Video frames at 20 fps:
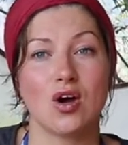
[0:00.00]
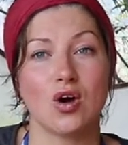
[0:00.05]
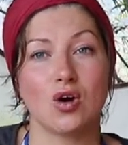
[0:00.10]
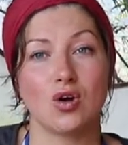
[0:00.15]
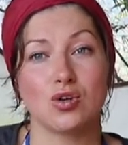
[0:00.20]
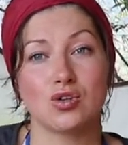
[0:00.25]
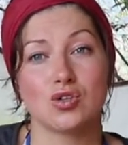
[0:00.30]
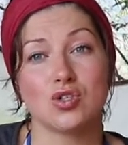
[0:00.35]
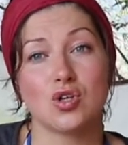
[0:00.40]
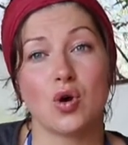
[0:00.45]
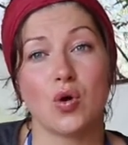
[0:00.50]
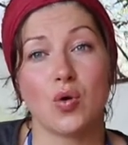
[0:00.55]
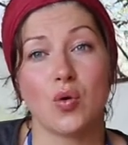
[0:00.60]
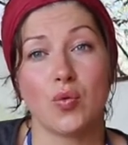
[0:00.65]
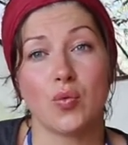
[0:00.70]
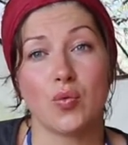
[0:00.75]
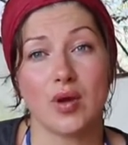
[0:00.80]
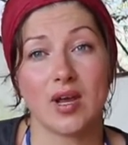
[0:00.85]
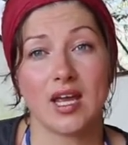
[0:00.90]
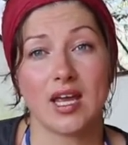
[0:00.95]
Also,
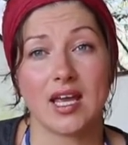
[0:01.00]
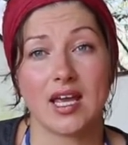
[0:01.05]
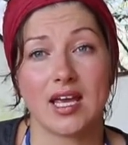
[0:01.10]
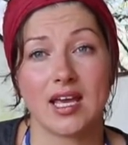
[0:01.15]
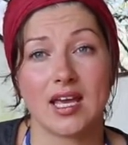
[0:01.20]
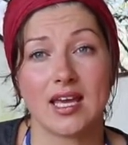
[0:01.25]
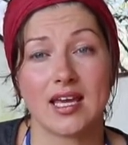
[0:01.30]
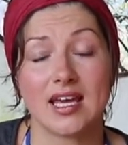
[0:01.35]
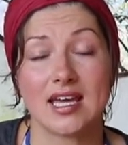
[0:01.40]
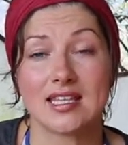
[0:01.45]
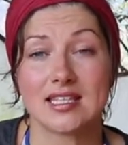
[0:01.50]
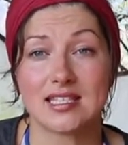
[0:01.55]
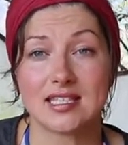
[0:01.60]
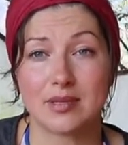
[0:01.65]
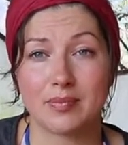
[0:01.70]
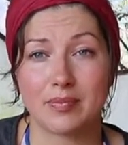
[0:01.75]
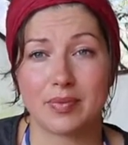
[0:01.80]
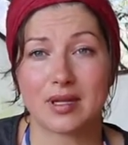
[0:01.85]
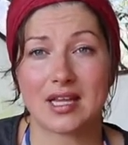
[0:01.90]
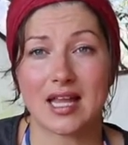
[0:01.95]
we can
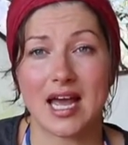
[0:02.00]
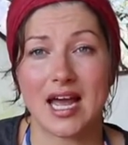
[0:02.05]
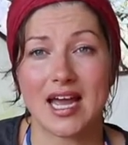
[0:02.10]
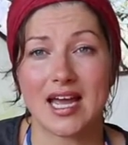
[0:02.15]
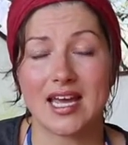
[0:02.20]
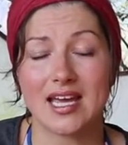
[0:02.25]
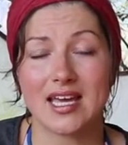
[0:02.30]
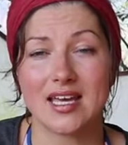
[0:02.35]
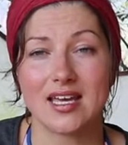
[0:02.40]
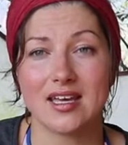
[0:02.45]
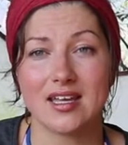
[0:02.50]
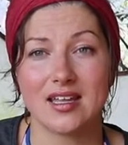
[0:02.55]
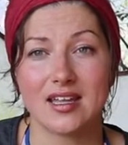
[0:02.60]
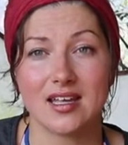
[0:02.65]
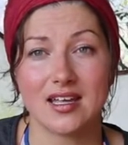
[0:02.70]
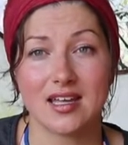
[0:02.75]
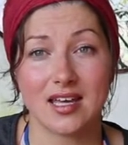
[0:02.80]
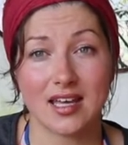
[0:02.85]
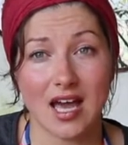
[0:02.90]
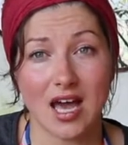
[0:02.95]
supply
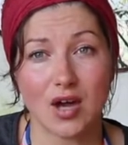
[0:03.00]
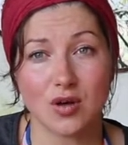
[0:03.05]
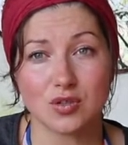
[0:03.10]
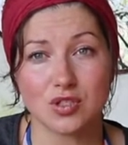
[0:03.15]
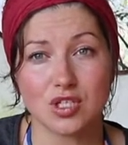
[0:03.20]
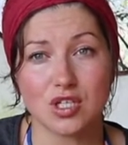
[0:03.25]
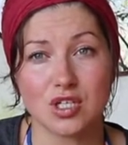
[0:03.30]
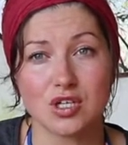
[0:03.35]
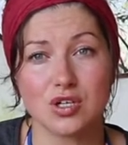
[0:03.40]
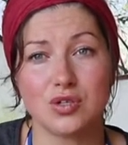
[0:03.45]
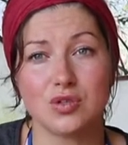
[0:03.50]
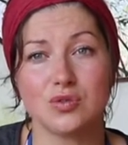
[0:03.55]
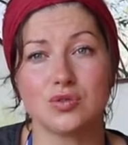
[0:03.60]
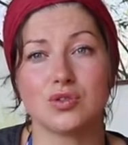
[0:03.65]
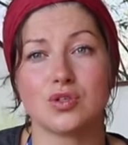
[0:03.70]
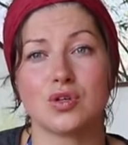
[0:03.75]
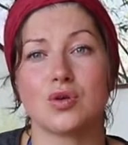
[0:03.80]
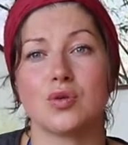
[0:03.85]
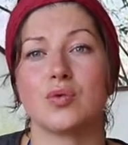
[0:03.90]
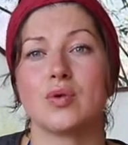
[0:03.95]
cacao to you.
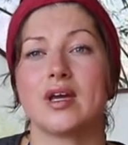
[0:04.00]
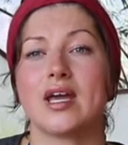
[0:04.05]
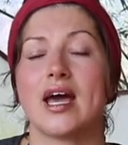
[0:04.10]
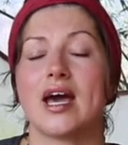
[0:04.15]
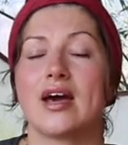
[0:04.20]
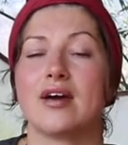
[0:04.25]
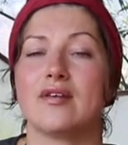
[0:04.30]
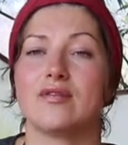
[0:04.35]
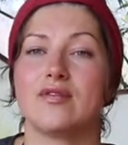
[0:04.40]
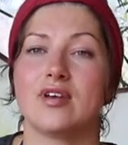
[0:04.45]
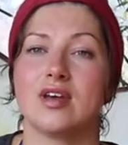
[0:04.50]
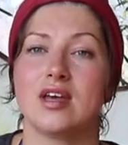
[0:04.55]
So we have